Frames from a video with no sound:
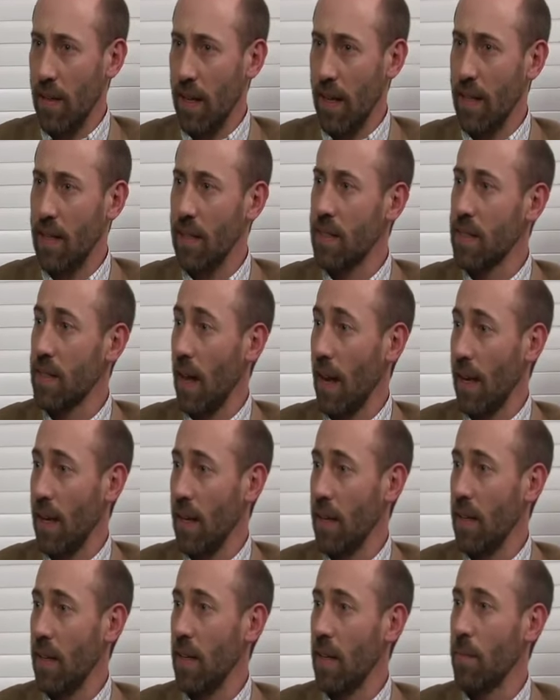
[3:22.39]
and they
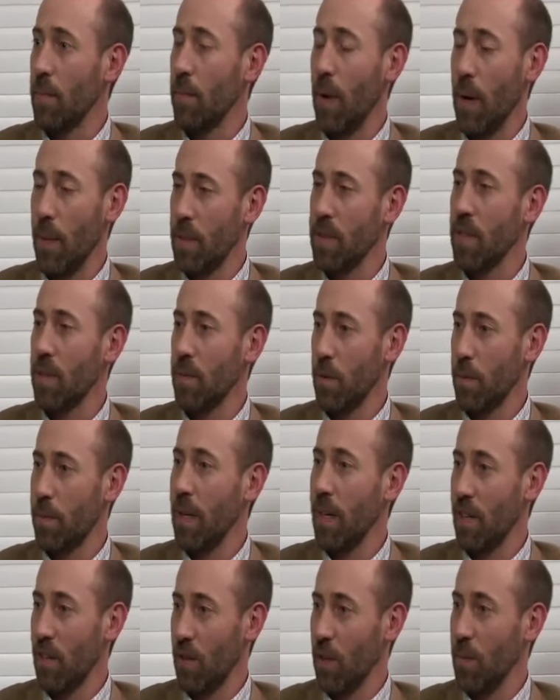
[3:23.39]
decided Bremerton would
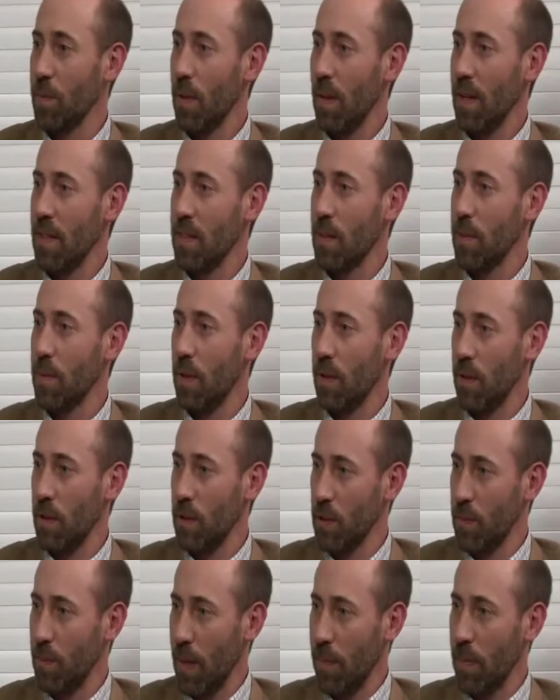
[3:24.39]
be a good place to put a
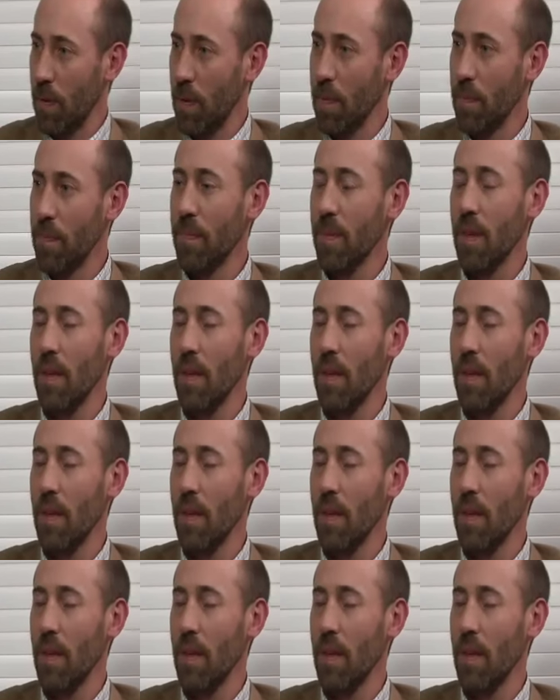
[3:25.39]
newspaper.